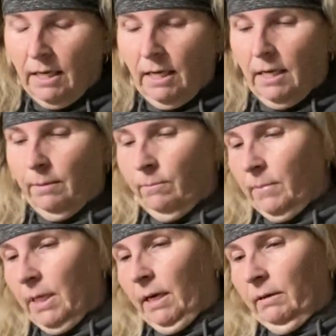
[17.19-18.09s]

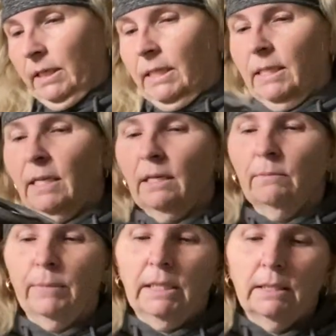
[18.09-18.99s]
You can't really see it,
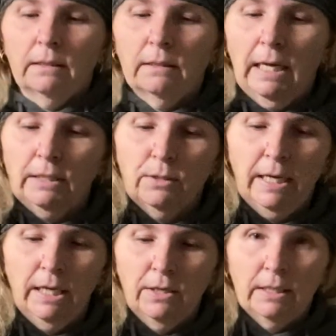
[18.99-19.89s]
but that's
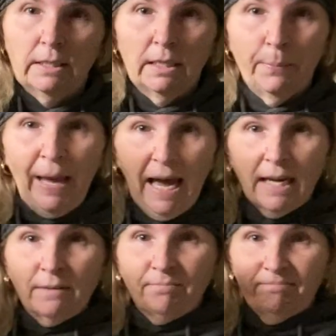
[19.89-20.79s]
okay. You can see the
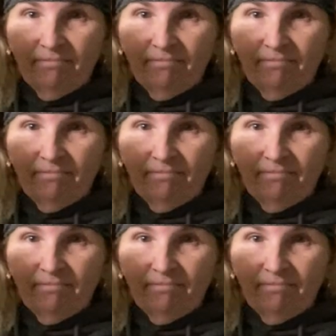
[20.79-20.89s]
pan.